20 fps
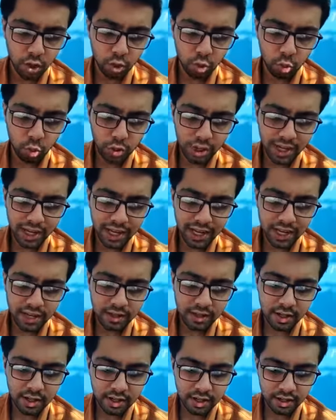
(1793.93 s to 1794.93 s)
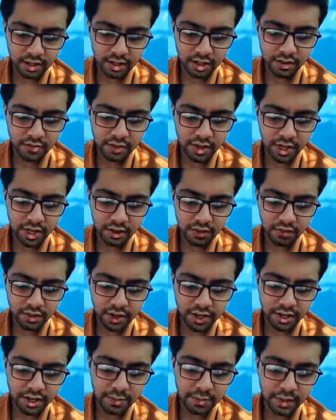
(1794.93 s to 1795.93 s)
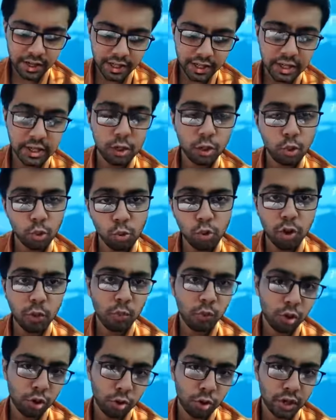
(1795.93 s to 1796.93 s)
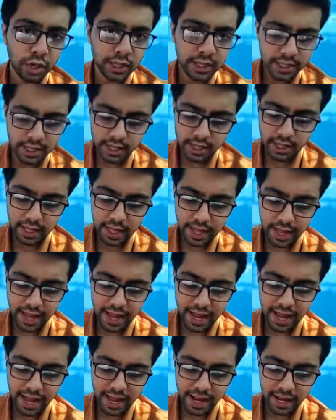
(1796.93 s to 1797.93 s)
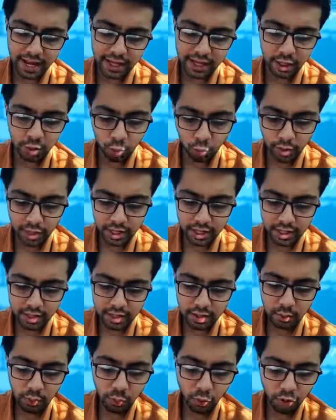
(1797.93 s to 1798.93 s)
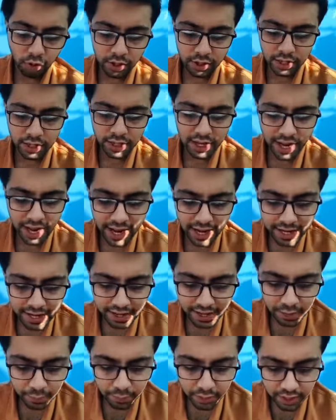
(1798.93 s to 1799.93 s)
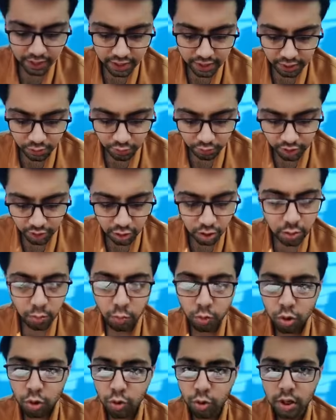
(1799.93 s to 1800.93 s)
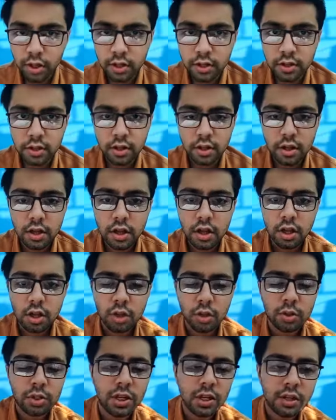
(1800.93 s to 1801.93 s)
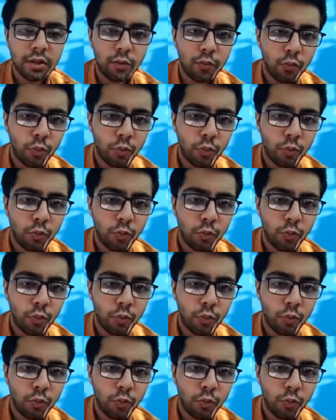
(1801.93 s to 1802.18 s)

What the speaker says: 2 is like there is a significant venous bleeding in 2 or more quadrants. and one is moderate IRMA in one or more contexts. There is a